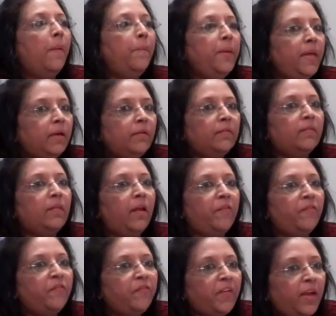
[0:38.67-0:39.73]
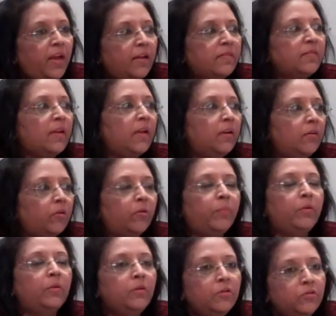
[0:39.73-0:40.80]
because they face indoor
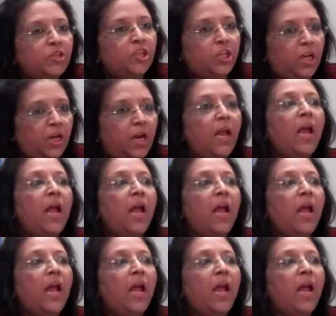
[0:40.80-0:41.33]
pollution.